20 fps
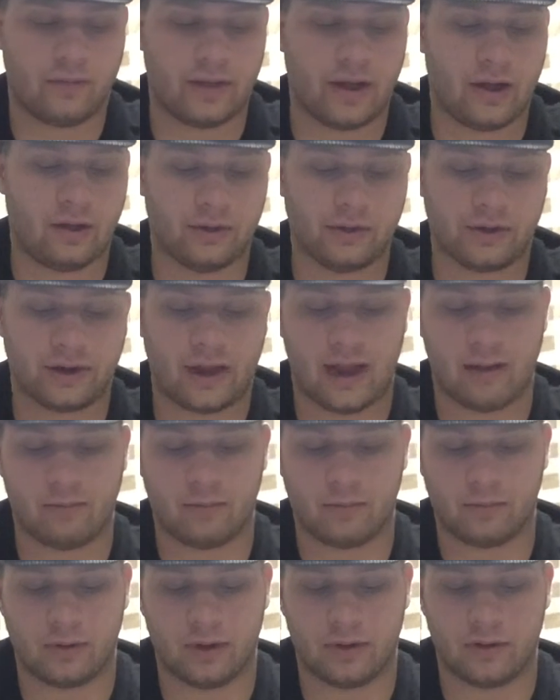The elder
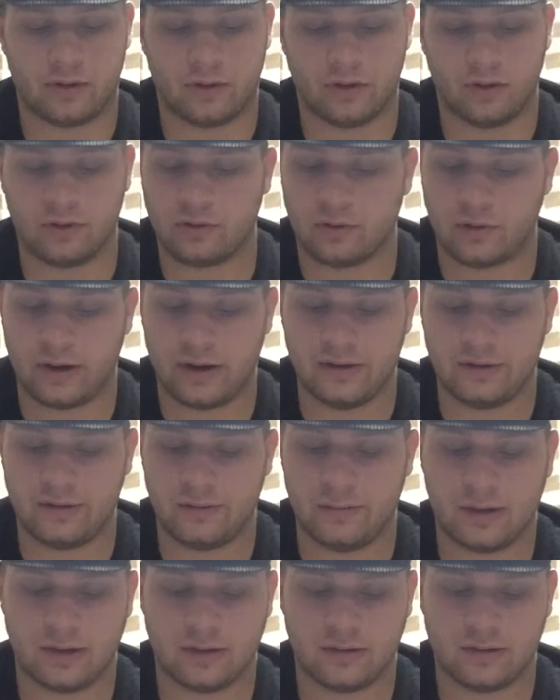Cameron brother goes crazy
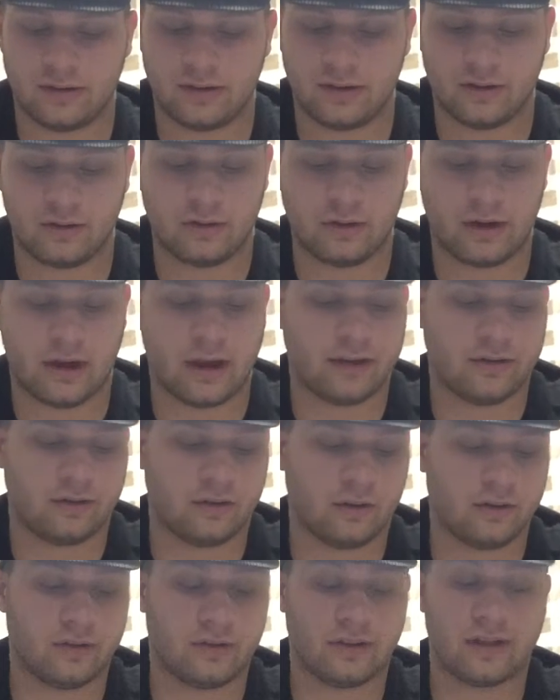because his sister dies,
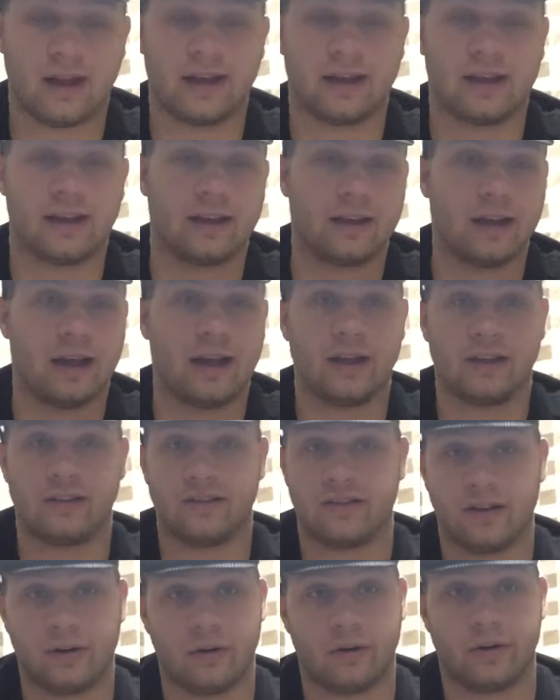starts the KKK,
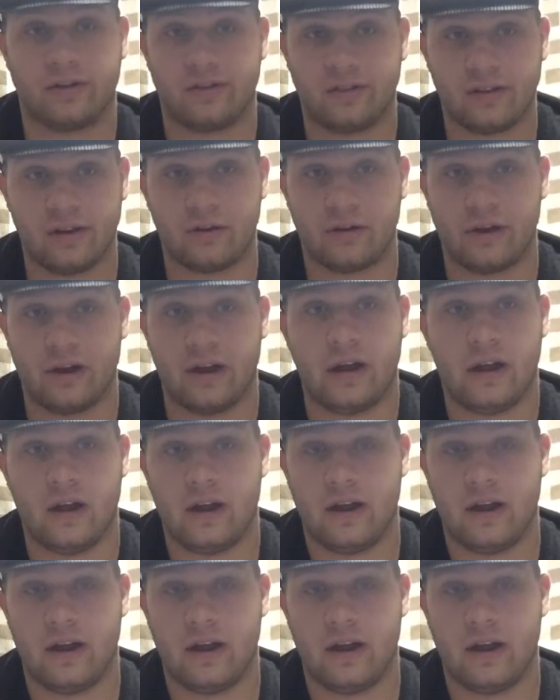etc., etc.